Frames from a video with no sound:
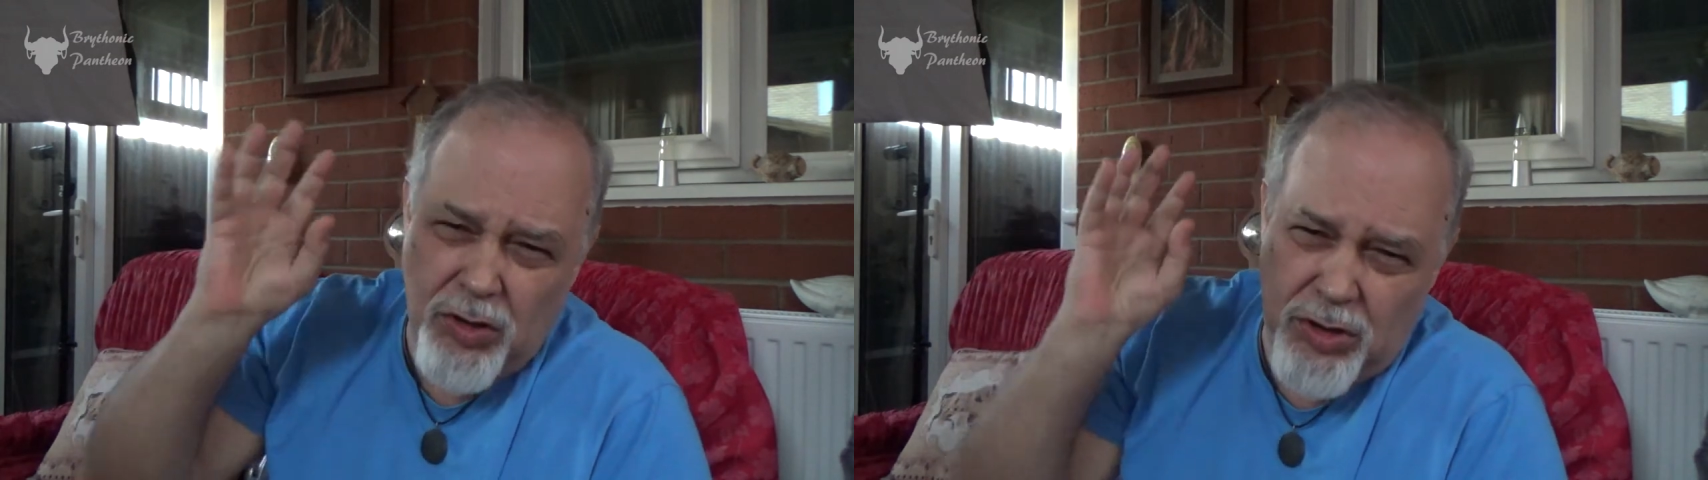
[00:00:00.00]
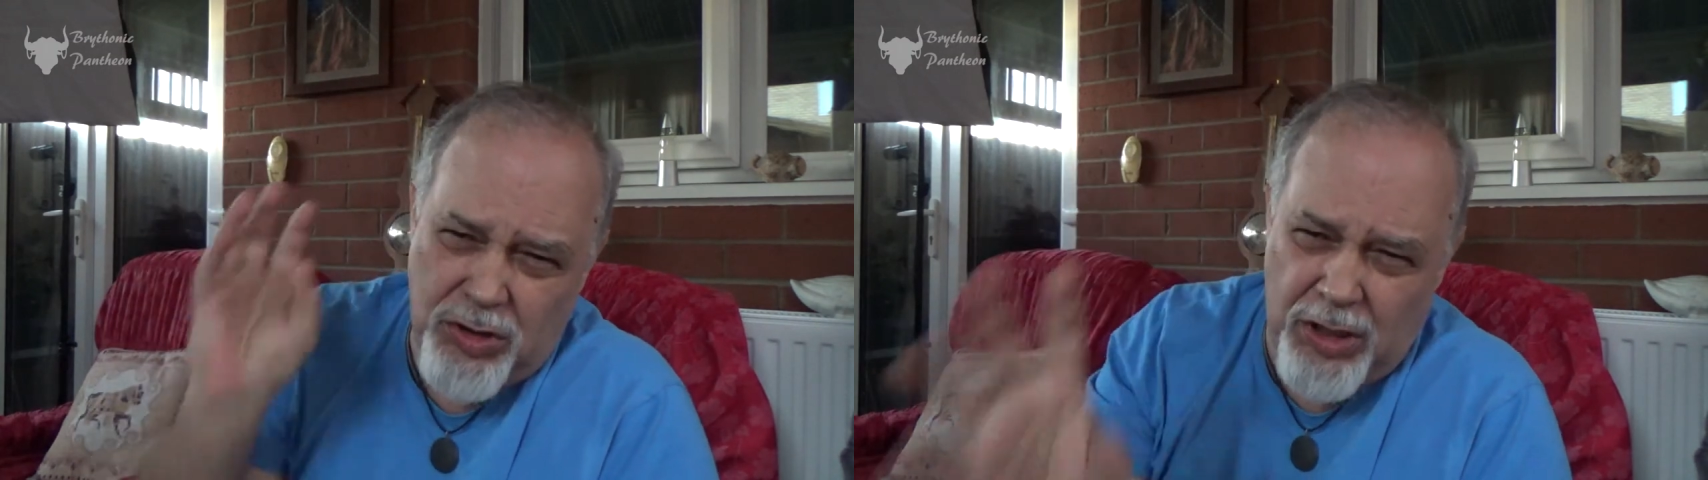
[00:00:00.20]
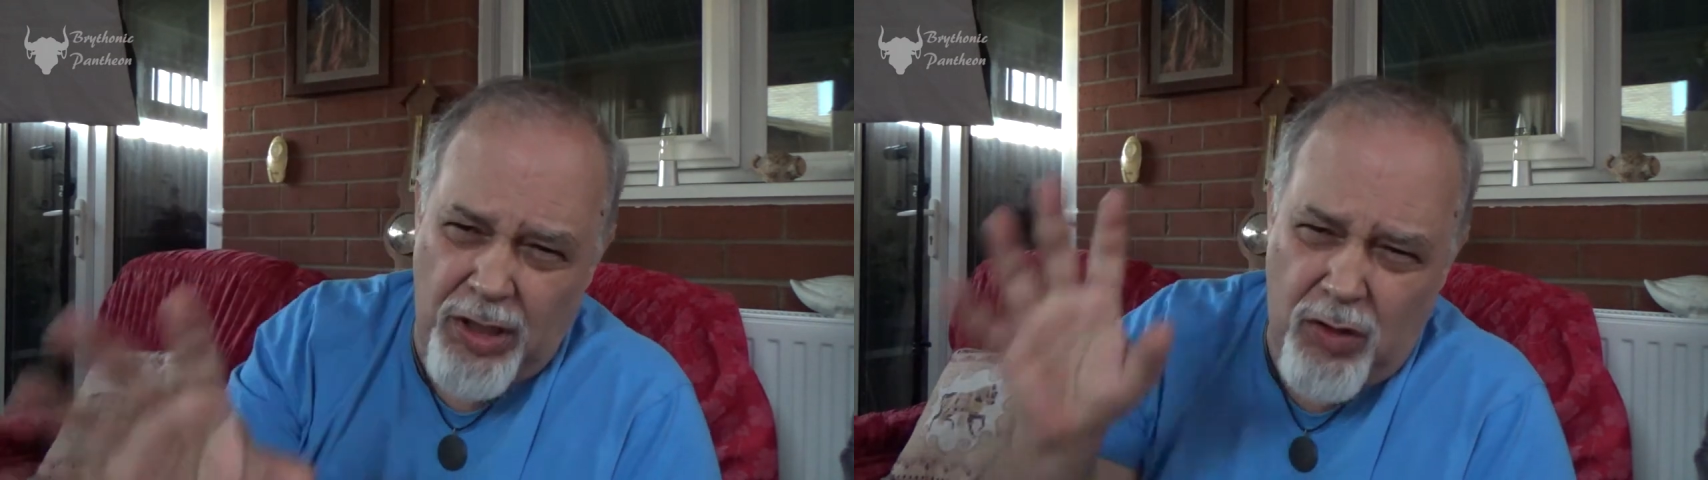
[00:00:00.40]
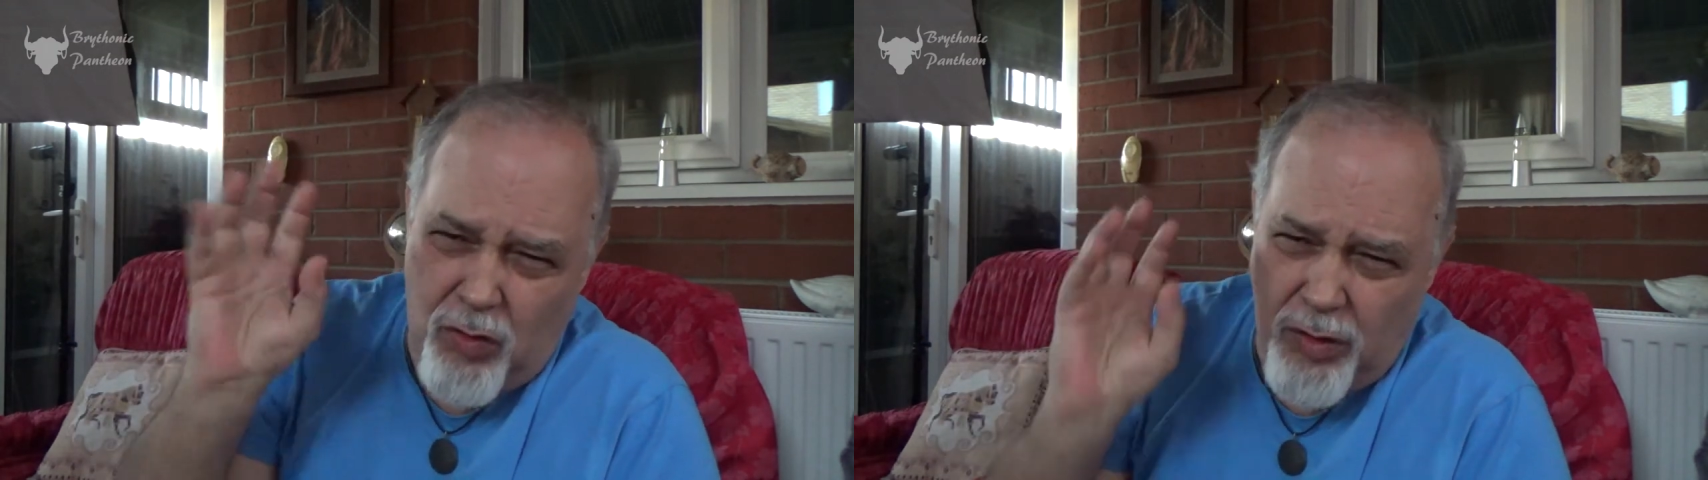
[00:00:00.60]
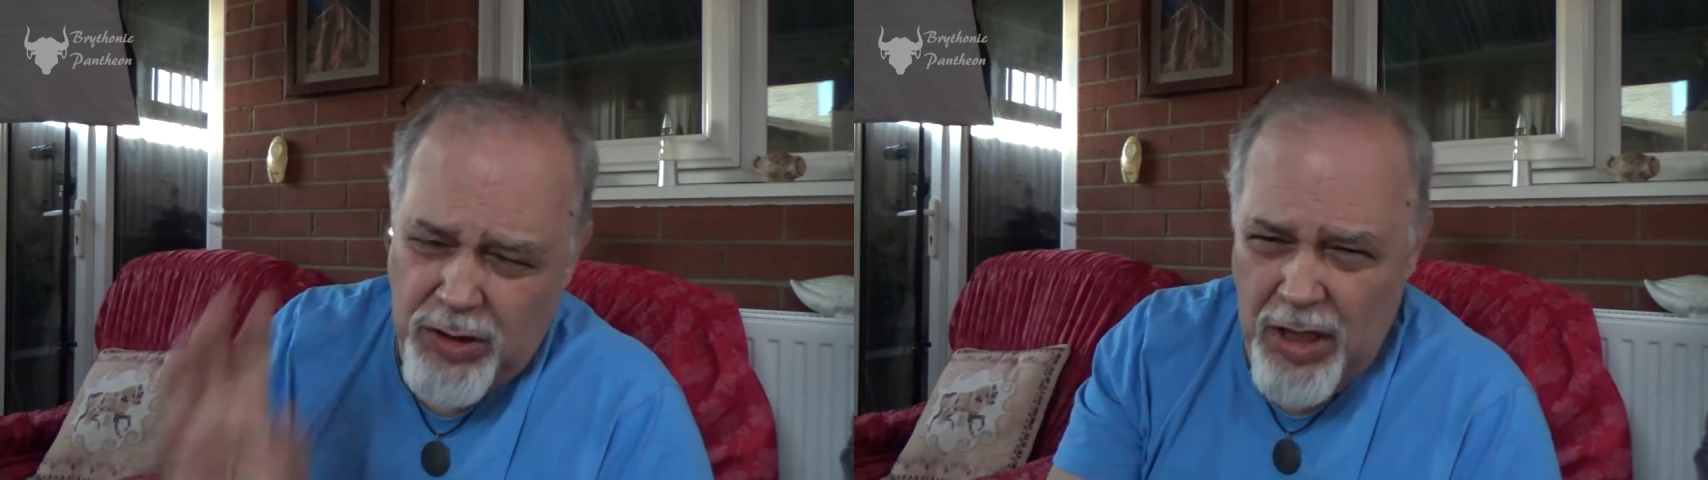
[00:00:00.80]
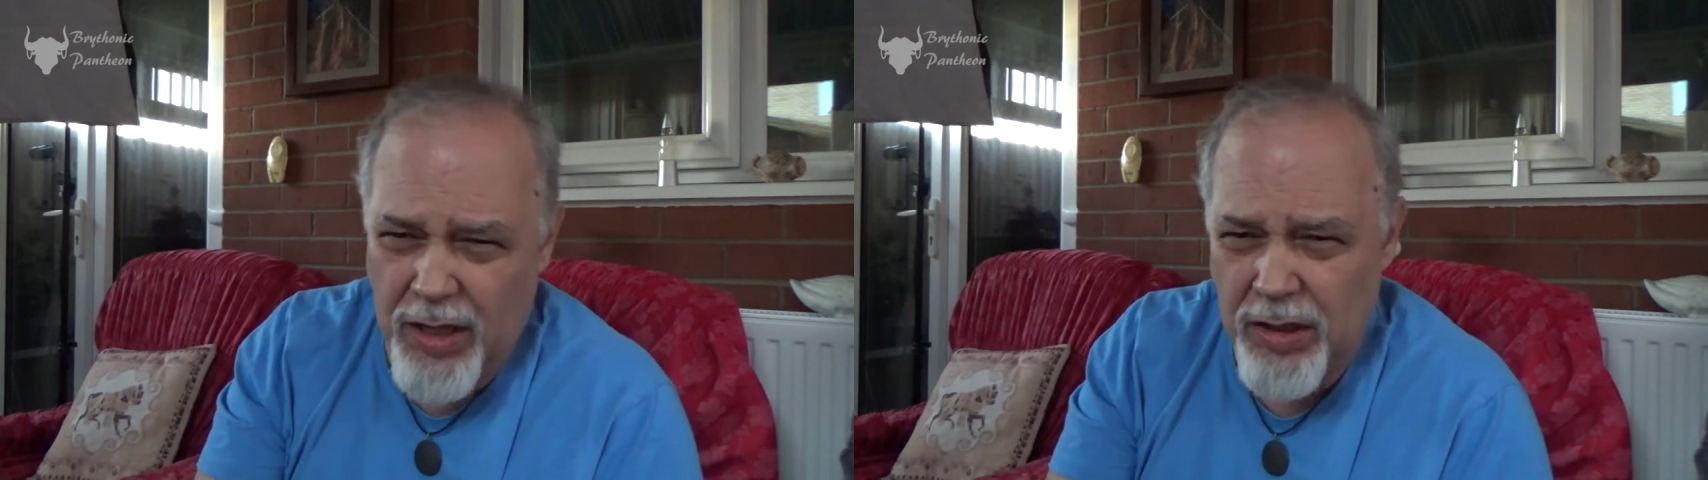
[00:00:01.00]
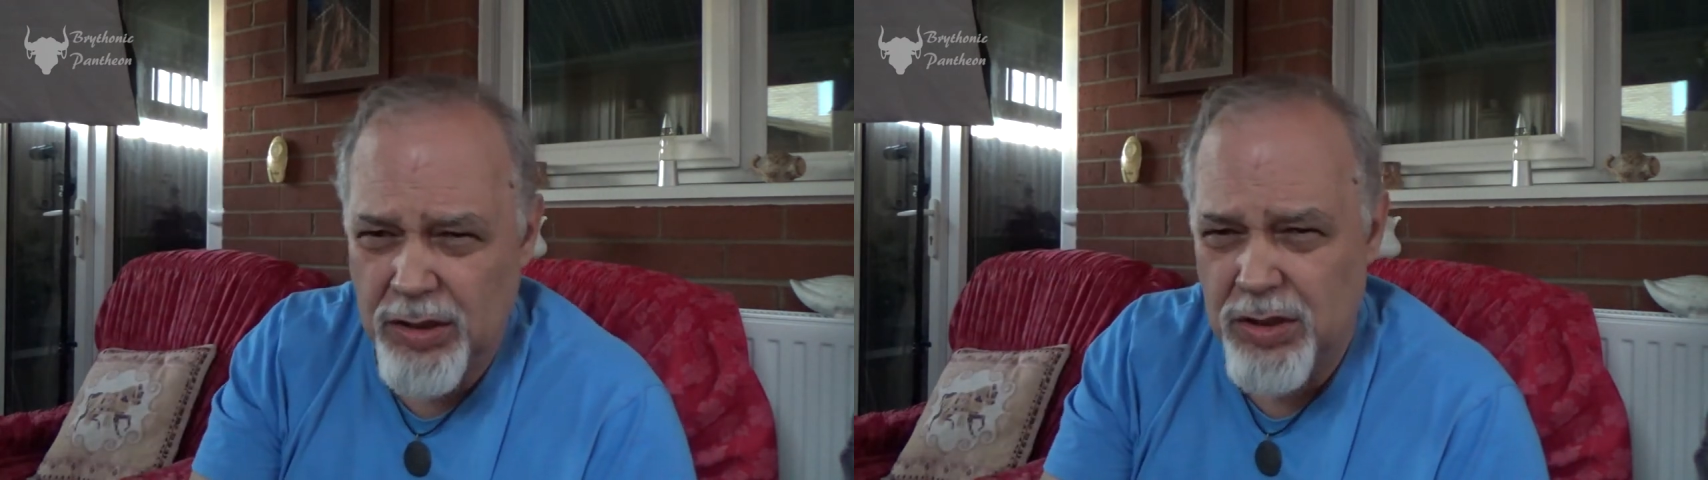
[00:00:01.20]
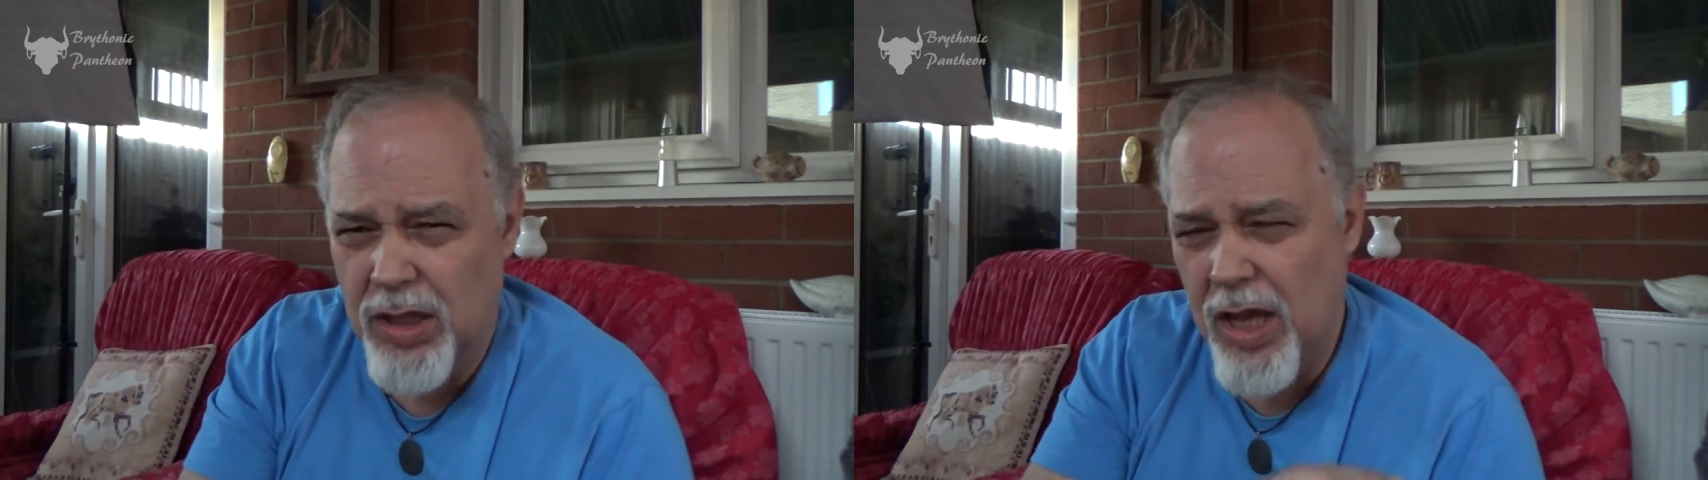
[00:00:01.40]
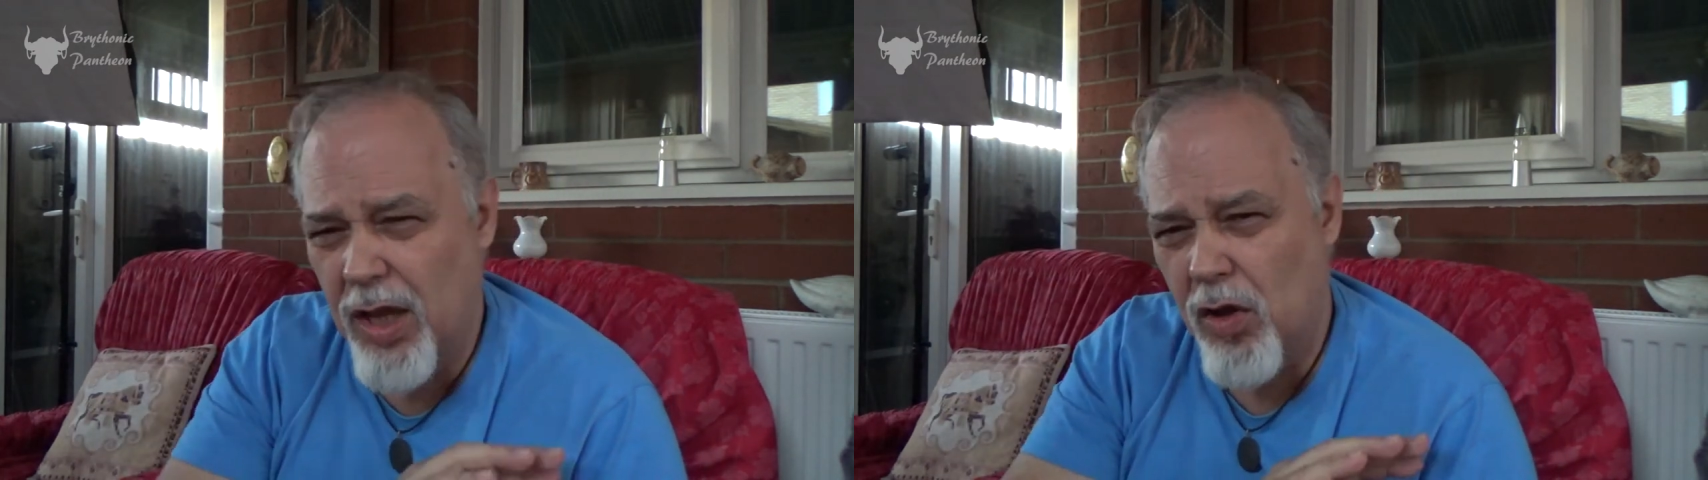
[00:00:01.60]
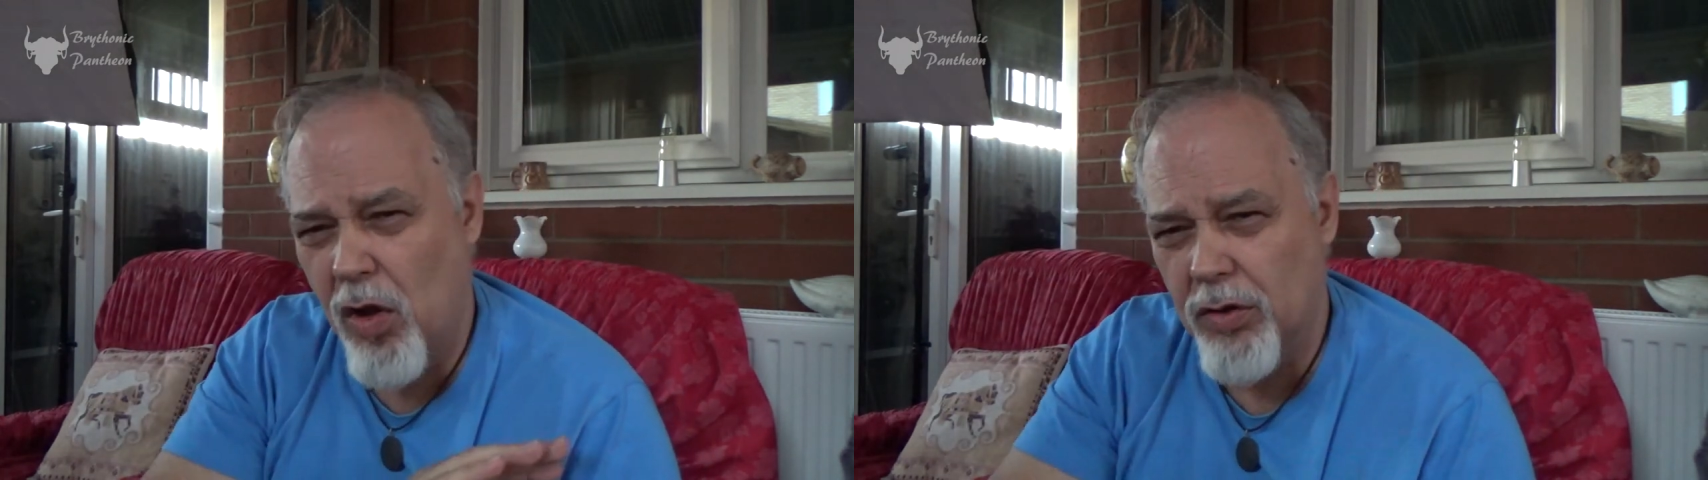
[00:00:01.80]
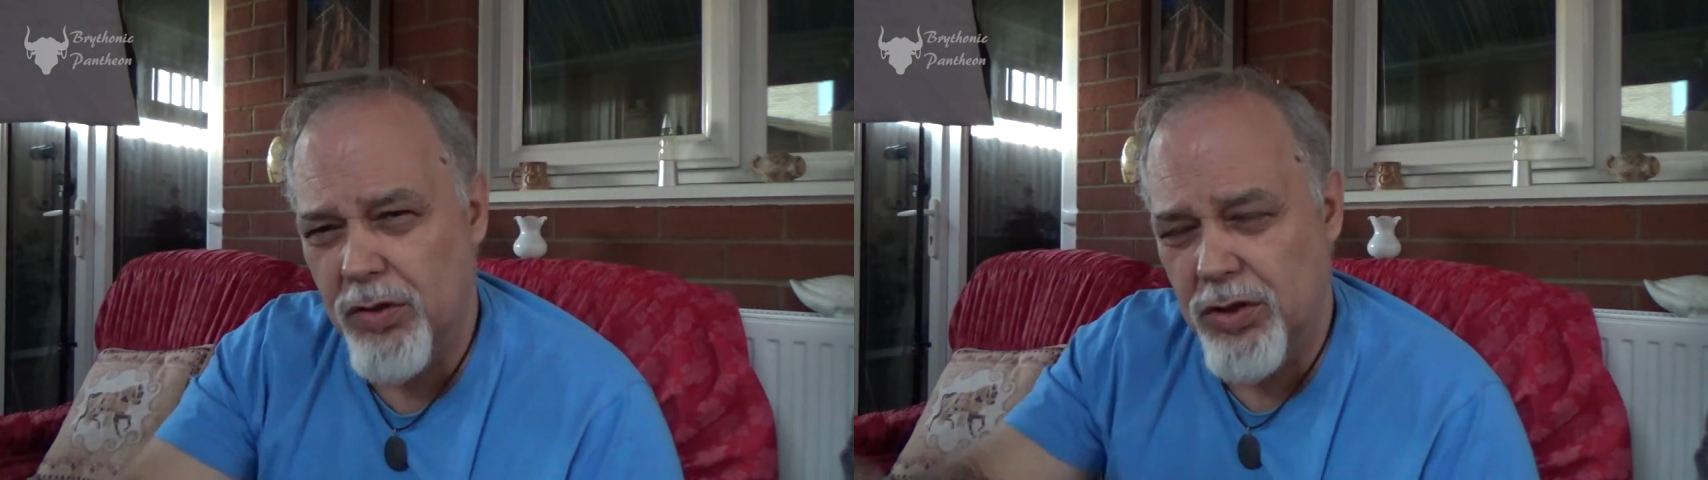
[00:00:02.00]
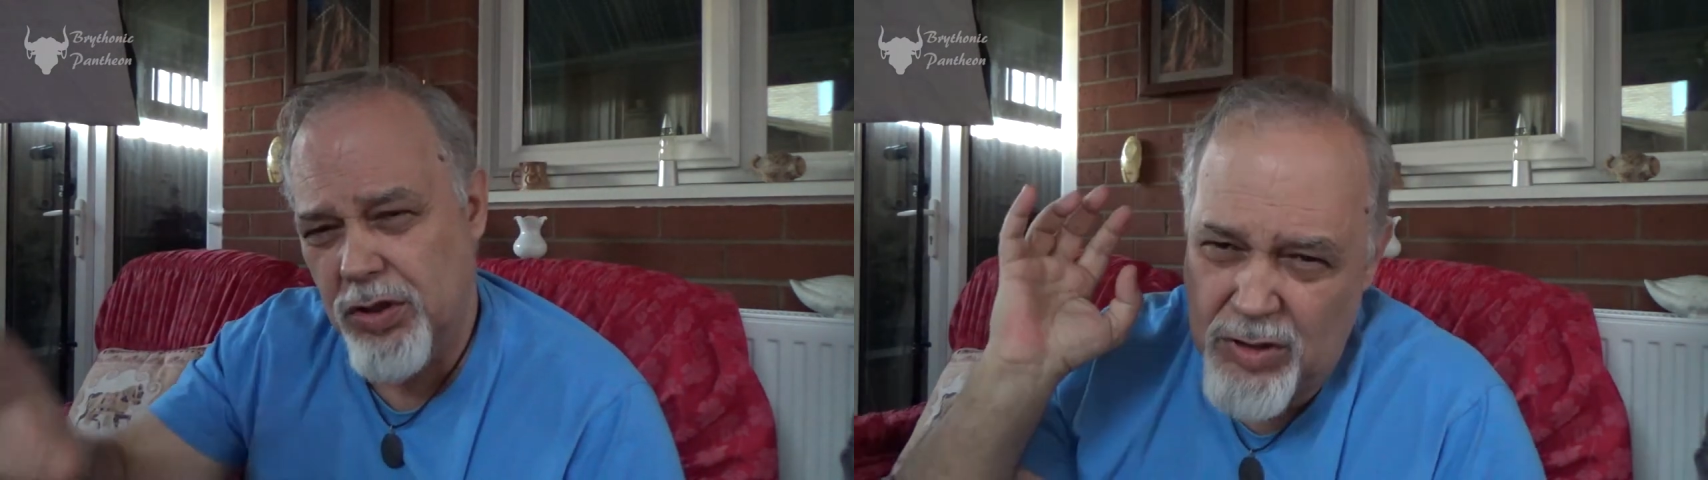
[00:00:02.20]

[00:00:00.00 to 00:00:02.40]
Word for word: syncretized their gods